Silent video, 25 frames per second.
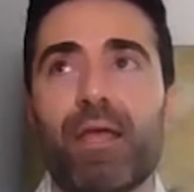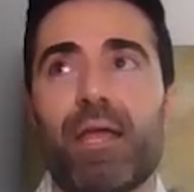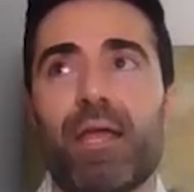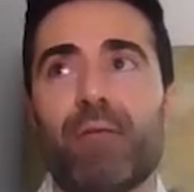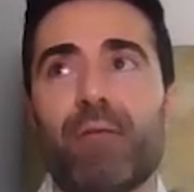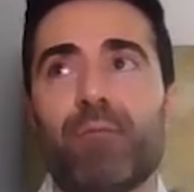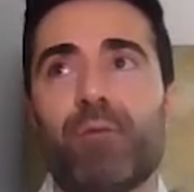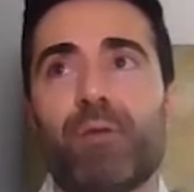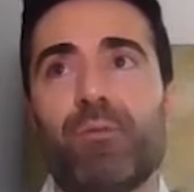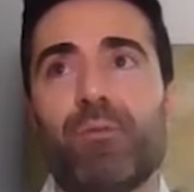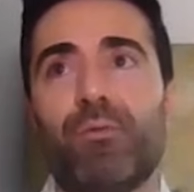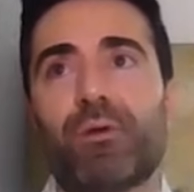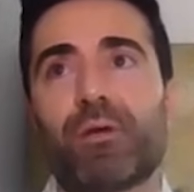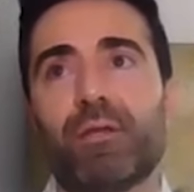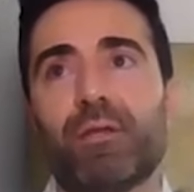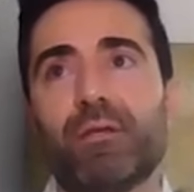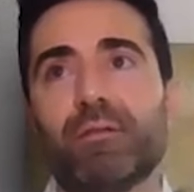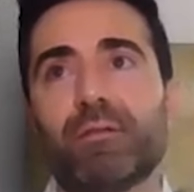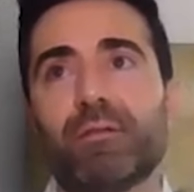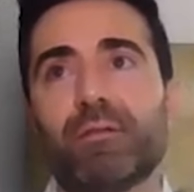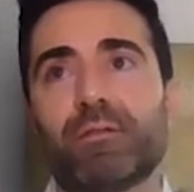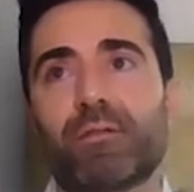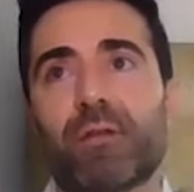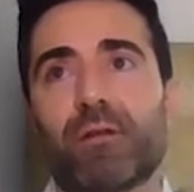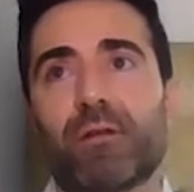And people
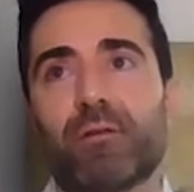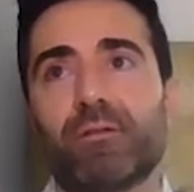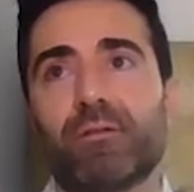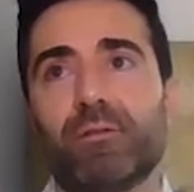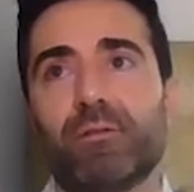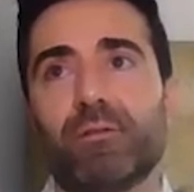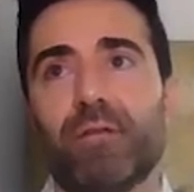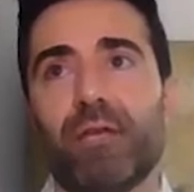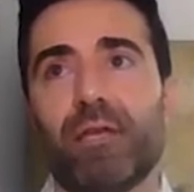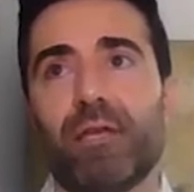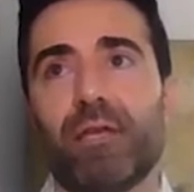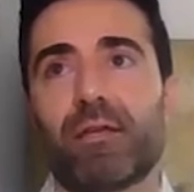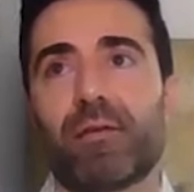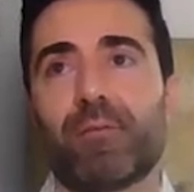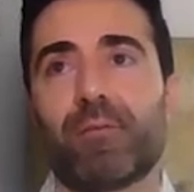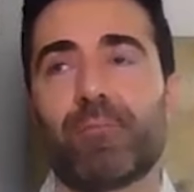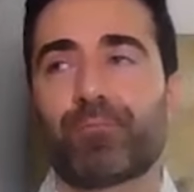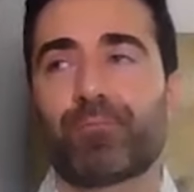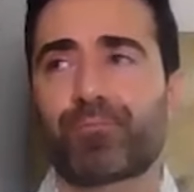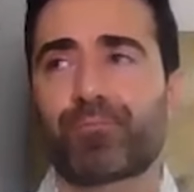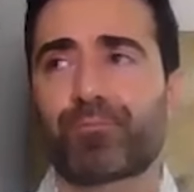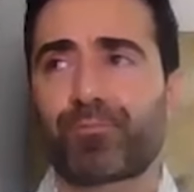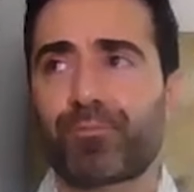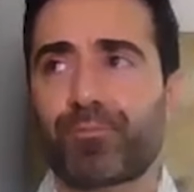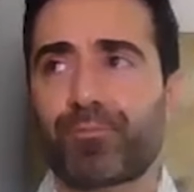can start to take
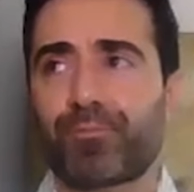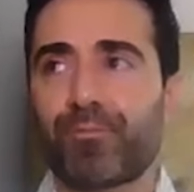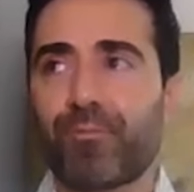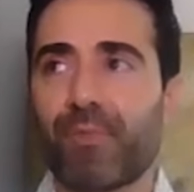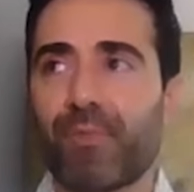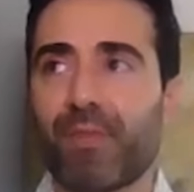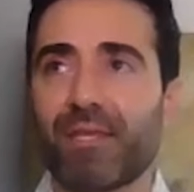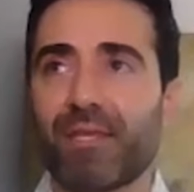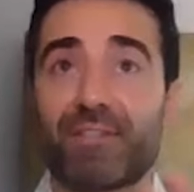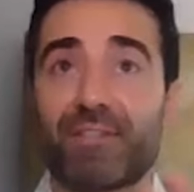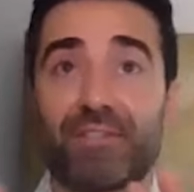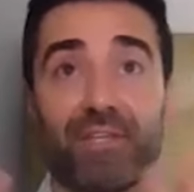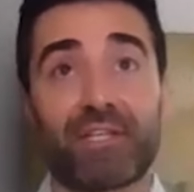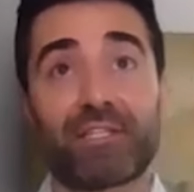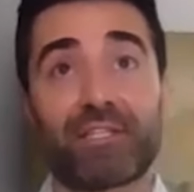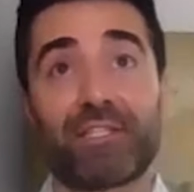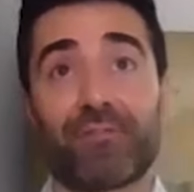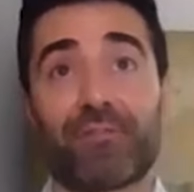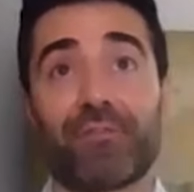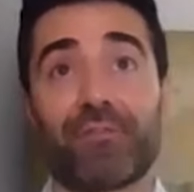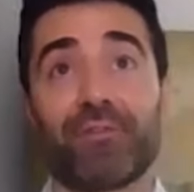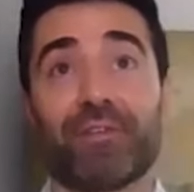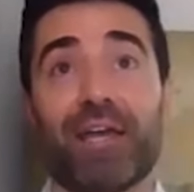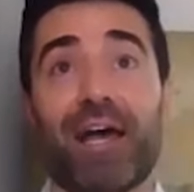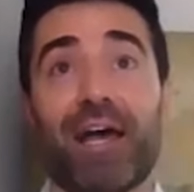six
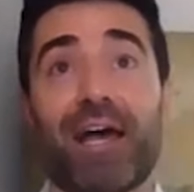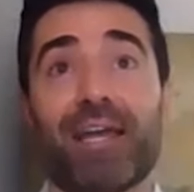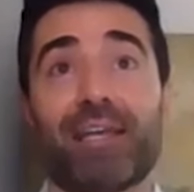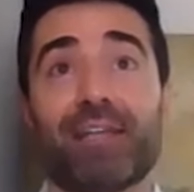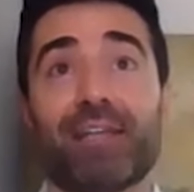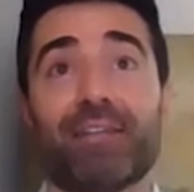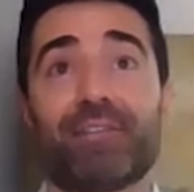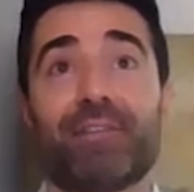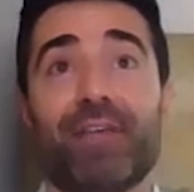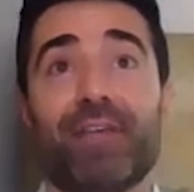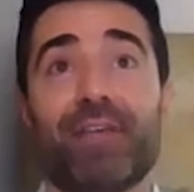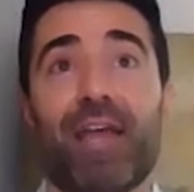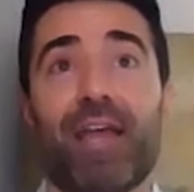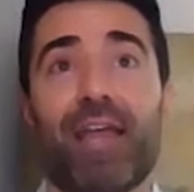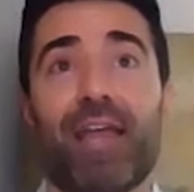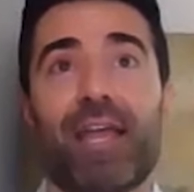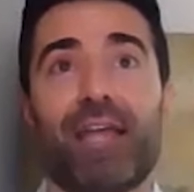different diets